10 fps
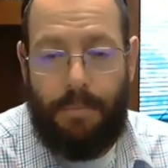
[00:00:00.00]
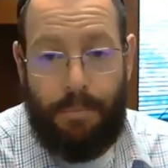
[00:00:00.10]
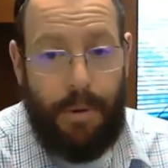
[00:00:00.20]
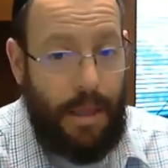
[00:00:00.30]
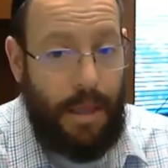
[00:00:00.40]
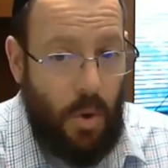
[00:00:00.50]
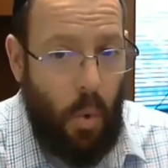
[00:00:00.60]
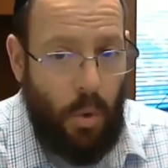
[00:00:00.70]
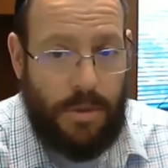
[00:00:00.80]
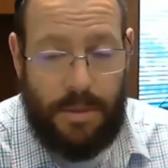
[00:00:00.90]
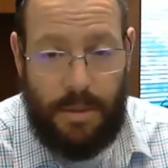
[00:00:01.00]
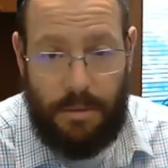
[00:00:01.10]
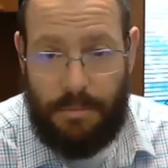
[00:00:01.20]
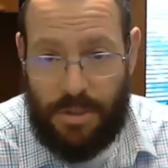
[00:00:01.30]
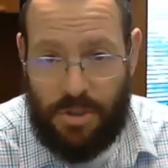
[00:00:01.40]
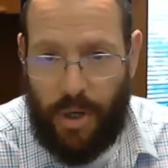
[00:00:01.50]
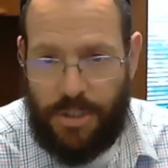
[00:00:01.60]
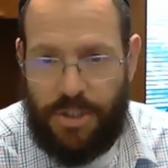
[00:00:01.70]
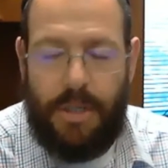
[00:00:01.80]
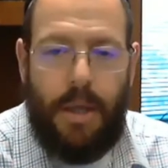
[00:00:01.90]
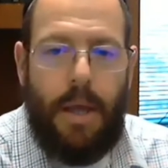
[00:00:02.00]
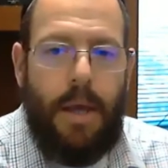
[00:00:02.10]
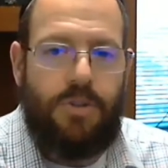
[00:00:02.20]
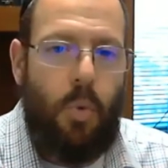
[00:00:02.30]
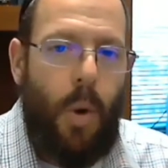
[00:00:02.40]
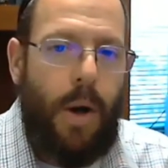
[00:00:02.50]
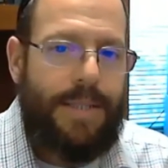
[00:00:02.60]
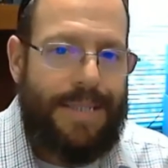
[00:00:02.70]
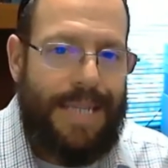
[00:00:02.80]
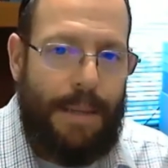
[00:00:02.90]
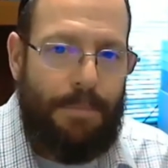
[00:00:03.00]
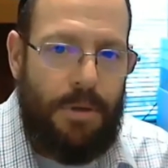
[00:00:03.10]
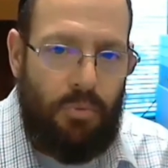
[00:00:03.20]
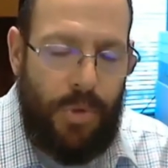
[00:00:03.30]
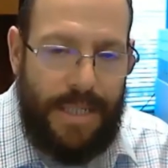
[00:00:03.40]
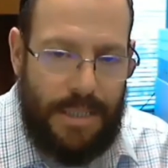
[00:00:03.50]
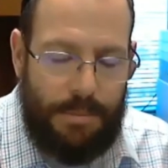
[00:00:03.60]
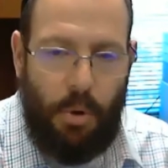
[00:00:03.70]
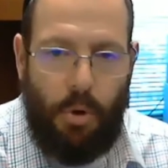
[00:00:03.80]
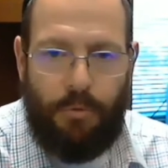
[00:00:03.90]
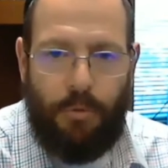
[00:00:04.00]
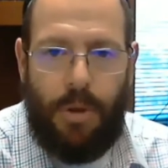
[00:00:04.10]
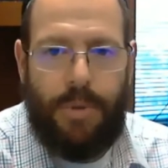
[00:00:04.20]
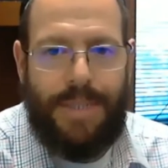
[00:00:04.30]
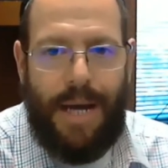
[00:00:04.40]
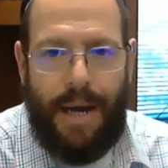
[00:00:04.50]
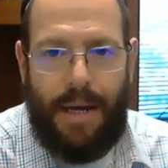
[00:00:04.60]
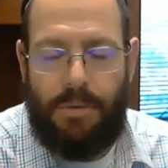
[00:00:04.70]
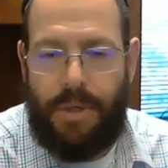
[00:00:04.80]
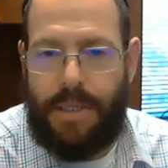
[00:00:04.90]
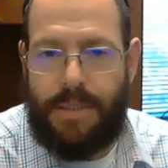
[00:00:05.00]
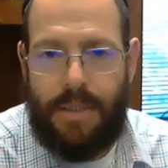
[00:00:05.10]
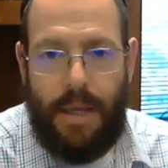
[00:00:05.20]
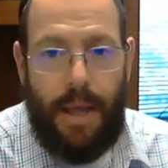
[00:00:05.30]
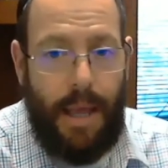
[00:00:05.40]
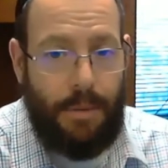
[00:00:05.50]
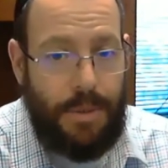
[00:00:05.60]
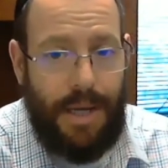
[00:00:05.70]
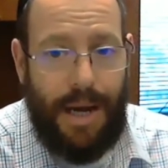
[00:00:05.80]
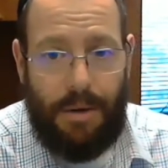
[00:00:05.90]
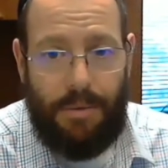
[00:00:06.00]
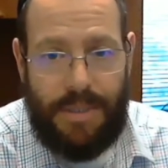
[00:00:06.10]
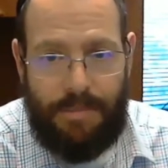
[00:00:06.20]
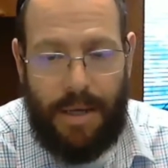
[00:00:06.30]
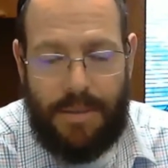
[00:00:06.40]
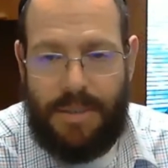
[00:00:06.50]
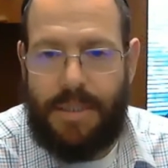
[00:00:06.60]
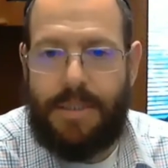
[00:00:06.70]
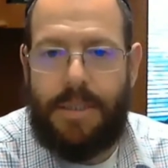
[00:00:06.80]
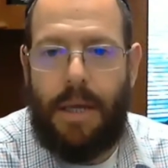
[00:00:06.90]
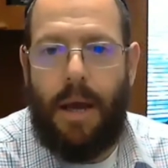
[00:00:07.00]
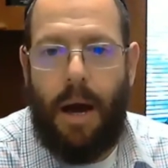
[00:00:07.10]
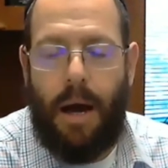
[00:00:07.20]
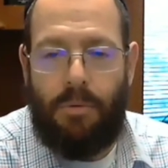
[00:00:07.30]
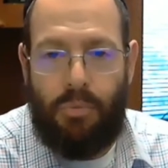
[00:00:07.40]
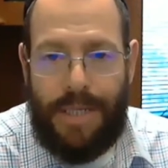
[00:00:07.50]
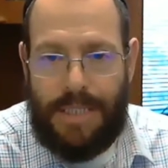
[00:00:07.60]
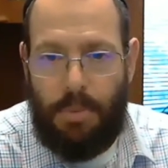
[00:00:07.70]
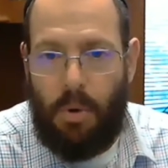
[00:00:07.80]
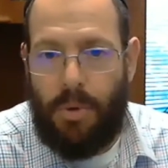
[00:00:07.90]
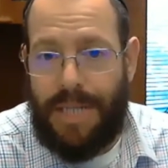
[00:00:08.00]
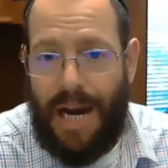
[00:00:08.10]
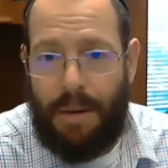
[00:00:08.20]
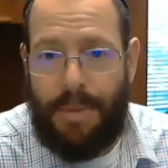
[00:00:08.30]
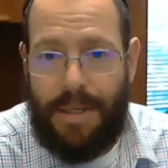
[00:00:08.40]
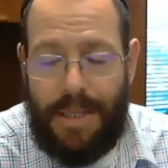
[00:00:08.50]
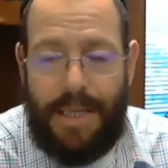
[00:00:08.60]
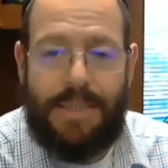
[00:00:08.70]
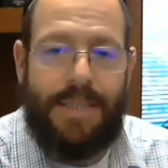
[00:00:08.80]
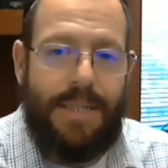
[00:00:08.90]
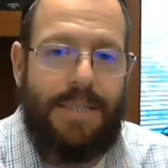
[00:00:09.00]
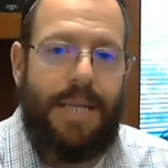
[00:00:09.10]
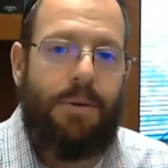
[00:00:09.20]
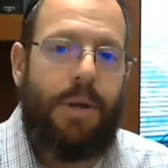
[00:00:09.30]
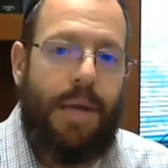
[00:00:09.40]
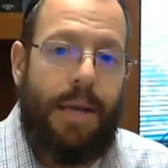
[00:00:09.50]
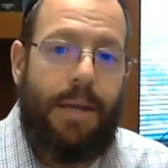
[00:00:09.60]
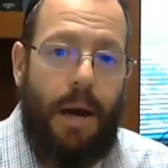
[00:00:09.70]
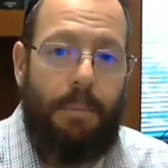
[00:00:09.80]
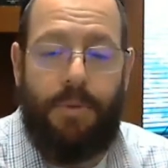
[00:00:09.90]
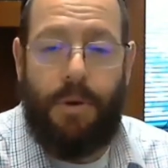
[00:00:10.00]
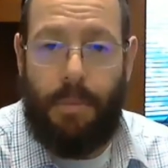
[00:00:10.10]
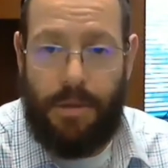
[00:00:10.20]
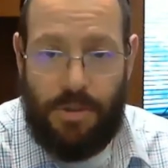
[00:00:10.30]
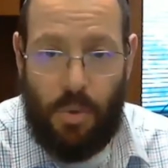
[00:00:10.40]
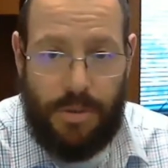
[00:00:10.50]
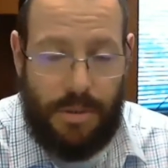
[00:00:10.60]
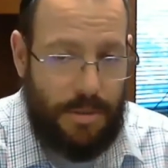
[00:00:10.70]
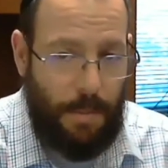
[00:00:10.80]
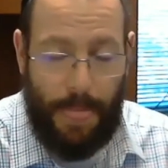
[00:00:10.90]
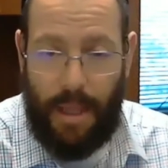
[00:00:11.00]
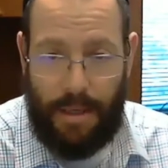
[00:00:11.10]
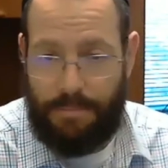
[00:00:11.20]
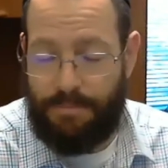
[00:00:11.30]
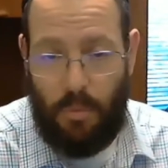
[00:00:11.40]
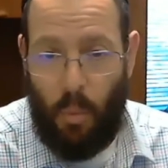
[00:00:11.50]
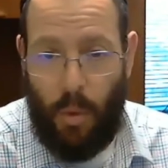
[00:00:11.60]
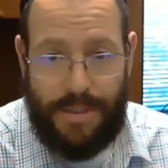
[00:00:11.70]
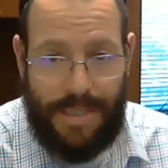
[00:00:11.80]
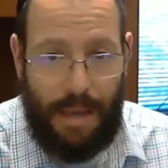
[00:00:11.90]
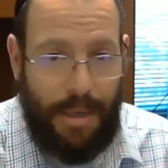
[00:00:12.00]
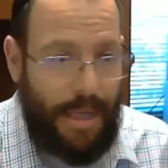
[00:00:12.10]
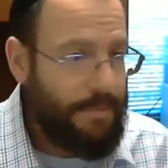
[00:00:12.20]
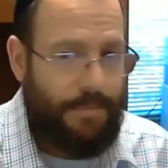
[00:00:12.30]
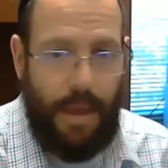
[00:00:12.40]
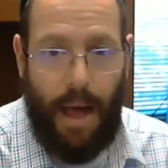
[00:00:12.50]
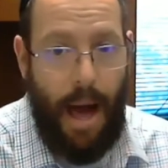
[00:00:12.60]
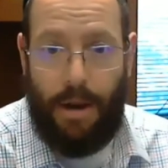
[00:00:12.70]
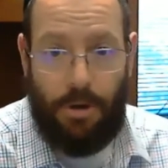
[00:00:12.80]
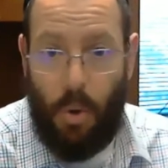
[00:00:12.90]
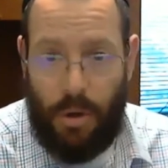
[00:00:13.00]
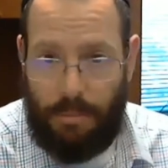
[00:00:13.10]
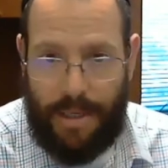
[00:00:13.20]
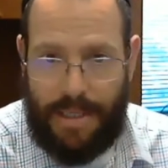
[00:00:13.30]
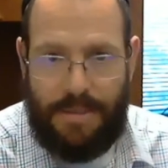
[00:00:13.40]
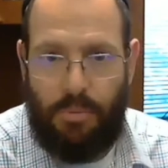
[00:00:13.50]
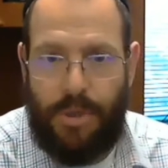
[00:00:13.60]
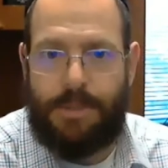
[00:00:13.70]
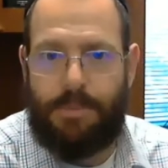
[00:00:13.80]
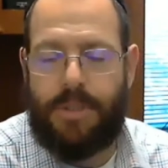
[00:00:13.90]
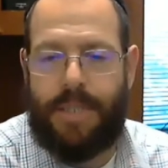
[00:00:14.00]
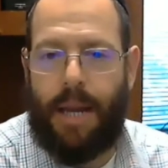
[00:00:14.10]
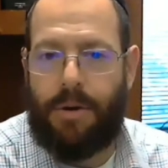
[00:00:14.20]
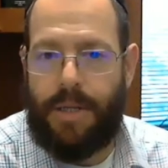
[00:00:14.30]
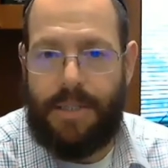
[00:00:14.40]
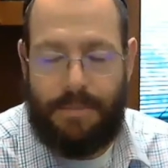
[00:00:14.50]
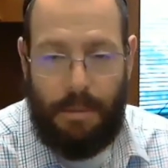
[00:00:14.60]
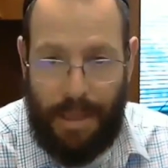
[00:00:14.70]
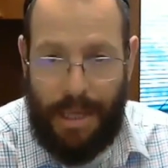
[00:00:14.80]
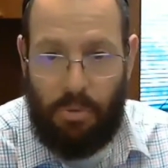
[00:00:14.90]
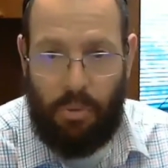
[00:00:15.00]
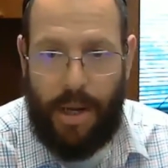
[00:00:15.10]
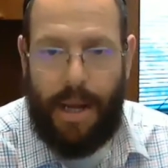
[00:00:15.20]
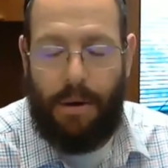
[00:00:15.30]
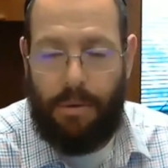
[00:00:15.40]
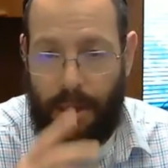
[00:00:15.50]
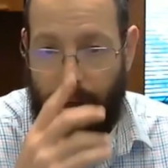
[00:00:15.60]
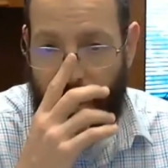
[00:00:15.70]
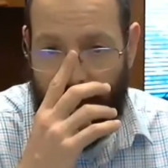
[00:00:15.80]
in the court's discretion to what is deemed reasonable for the retirees and the retiree spouses' reasonable retirement needs, considering income from other sources. And what does that mean? I don't know what it means. The reasonable standard is a big gray area.